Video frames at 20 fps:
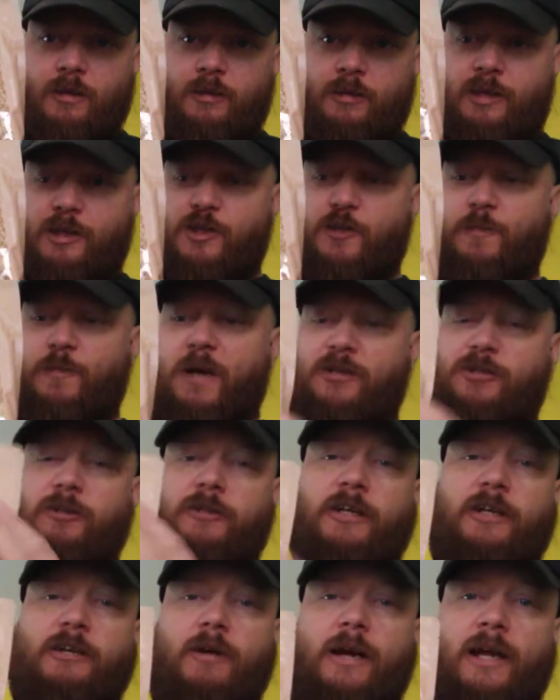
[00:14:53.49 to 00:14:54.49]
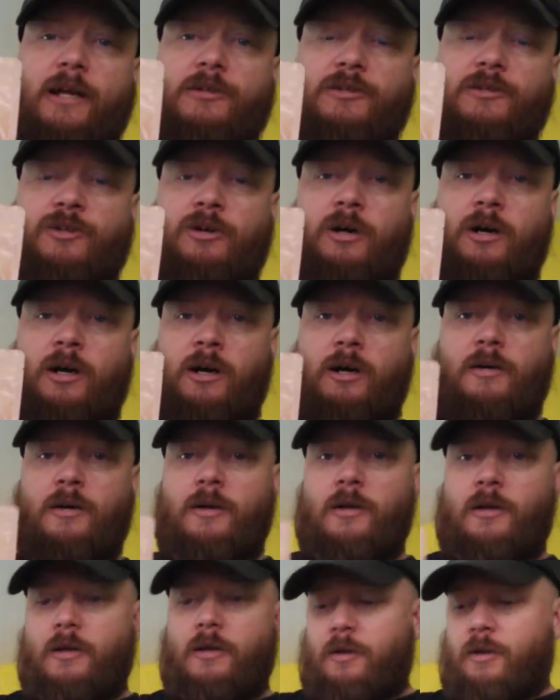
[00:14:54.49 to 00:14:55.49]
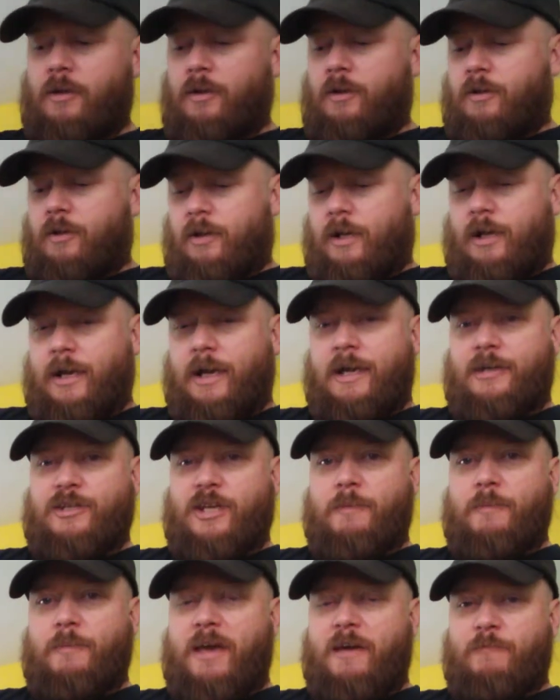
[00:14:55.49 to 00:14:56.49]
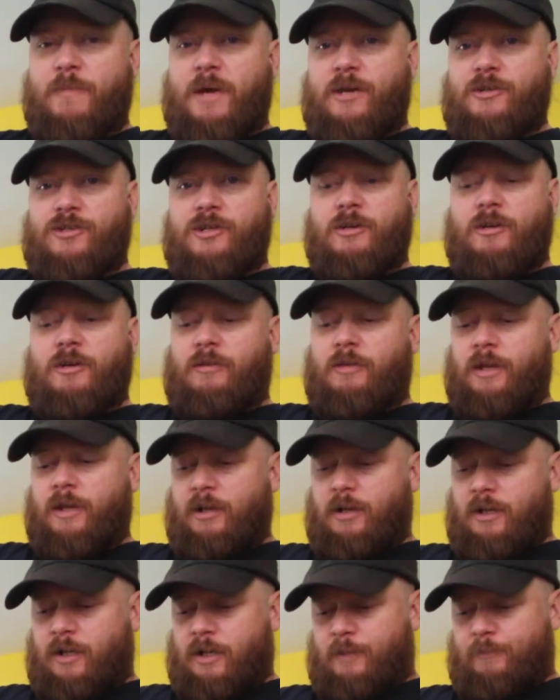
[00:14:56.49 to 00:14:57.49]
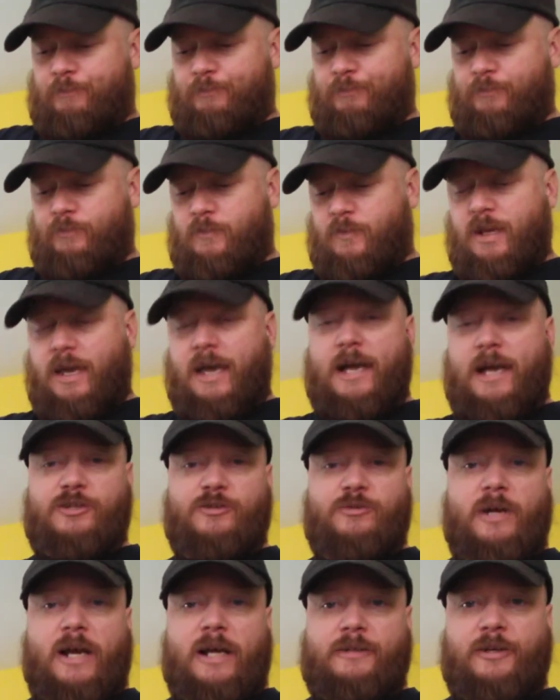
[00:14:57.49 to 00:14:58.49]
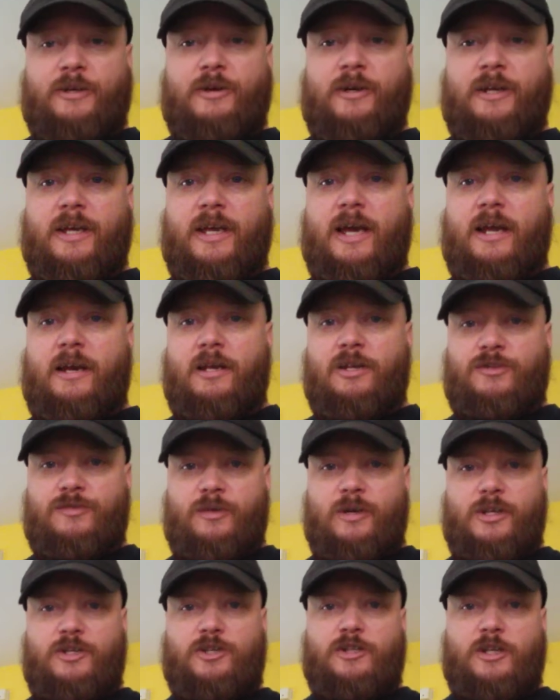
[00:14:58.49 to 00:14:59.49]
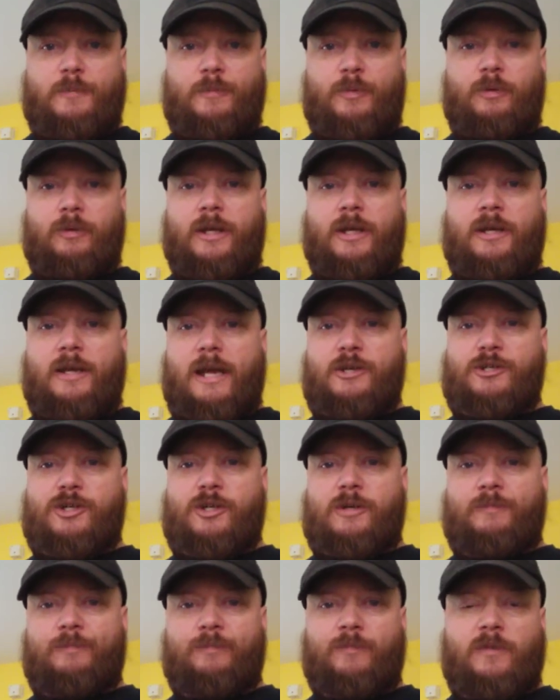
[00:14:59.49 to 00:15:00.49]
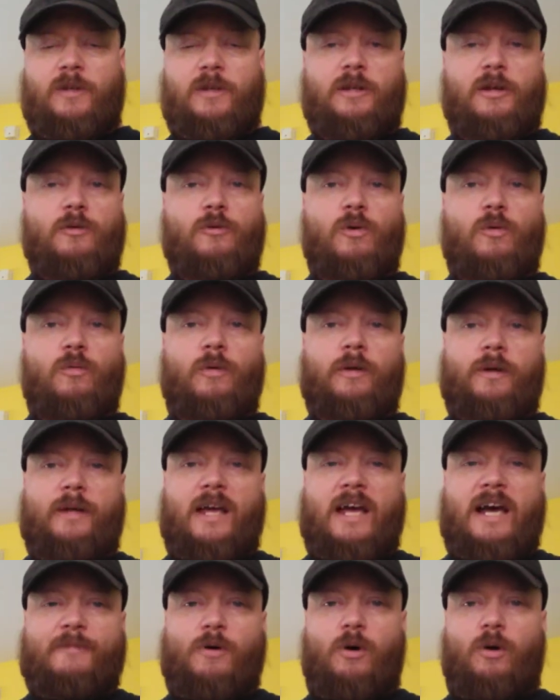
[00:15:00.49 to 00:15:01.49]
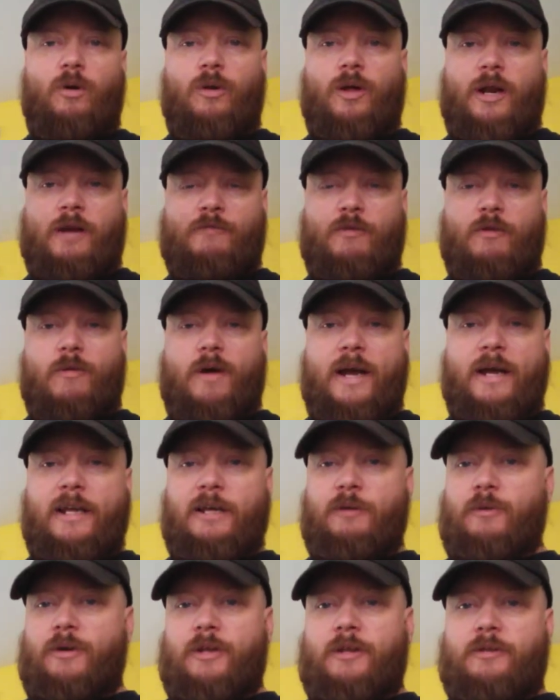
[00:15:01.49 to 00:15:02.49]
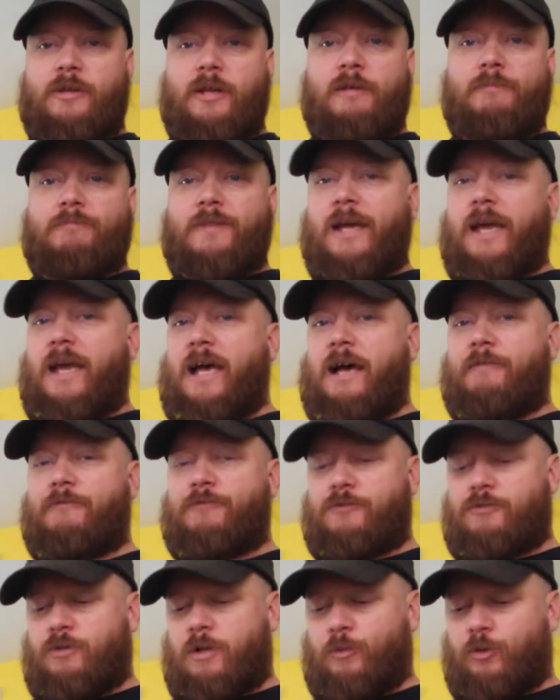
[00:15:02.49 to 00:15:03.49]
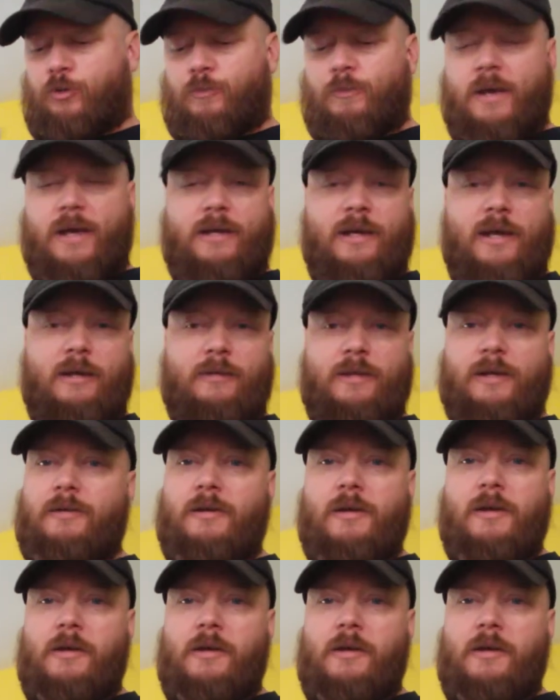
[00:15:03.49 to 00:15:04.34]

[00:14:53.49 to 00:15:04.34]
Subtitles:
These specialty grains are, as I may have mentioned, the extract that you're going to get is very simple in nature. you don't really have a whole lot of variety with it. They have trouble making it.